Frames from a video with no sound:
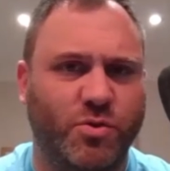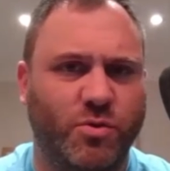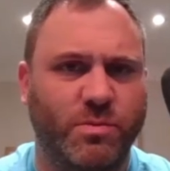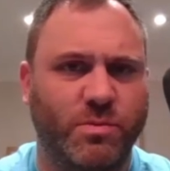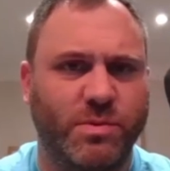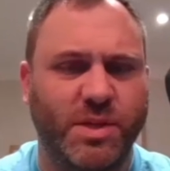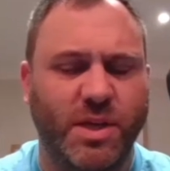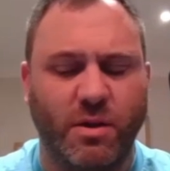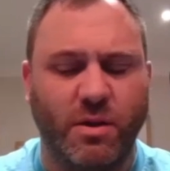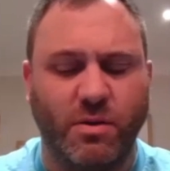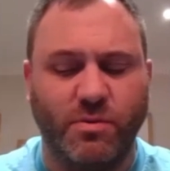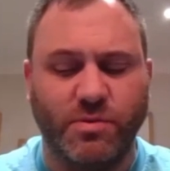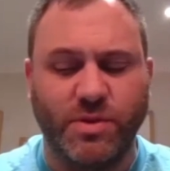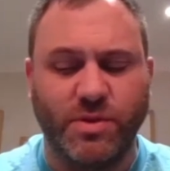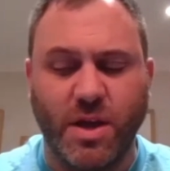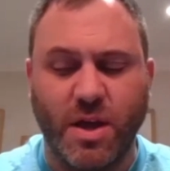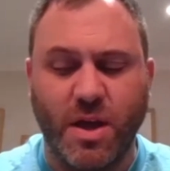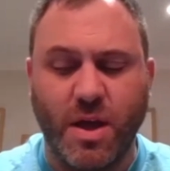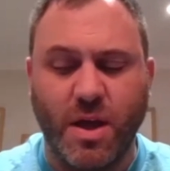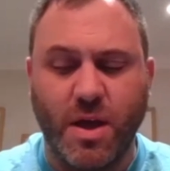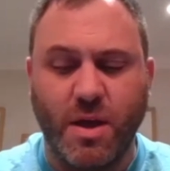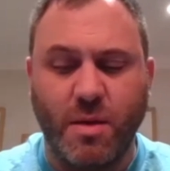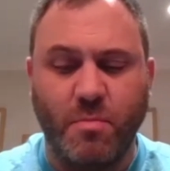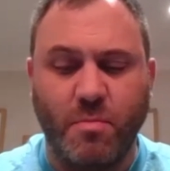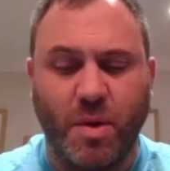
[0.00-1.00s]
pressure on themselves.
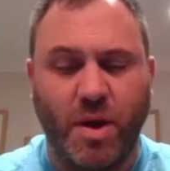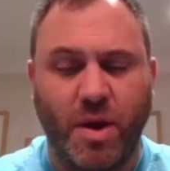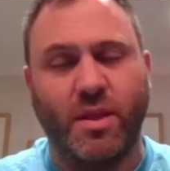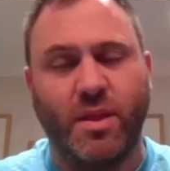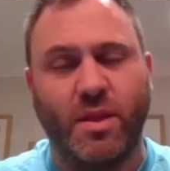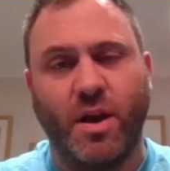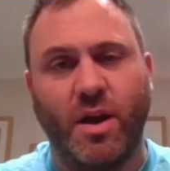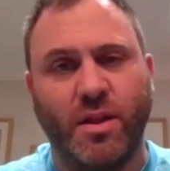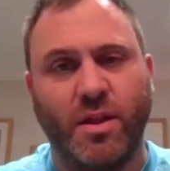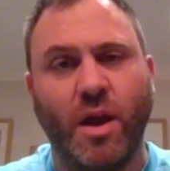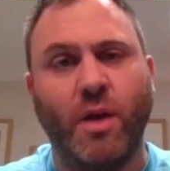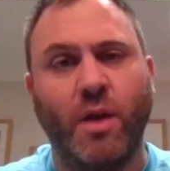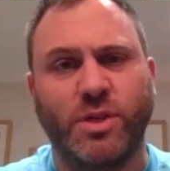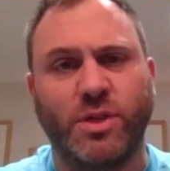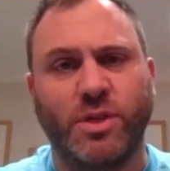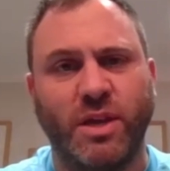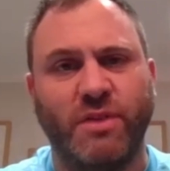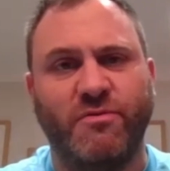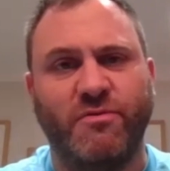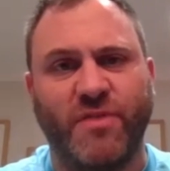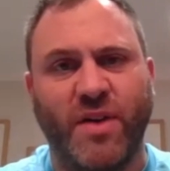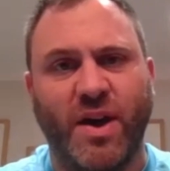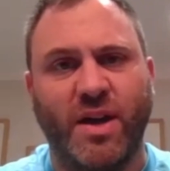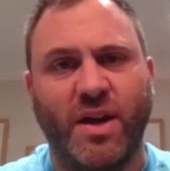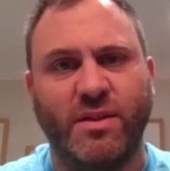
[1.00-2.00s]
but I don't see
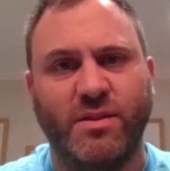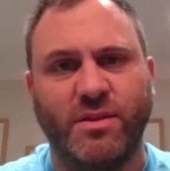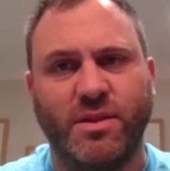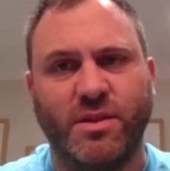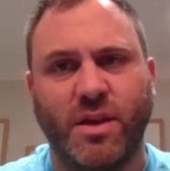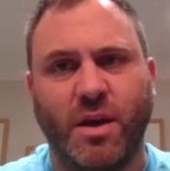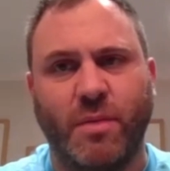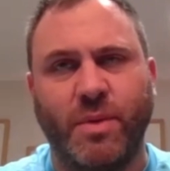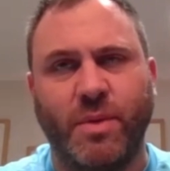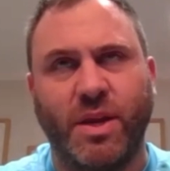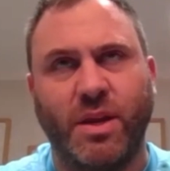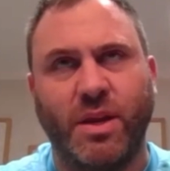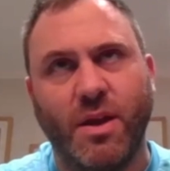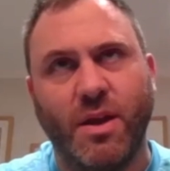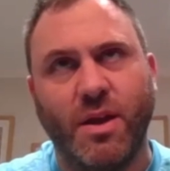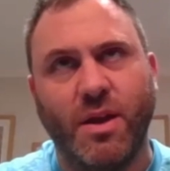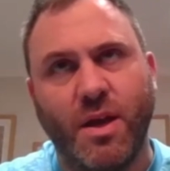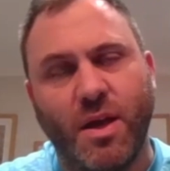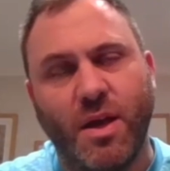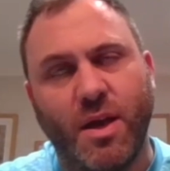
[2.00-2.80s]
fans. I mean,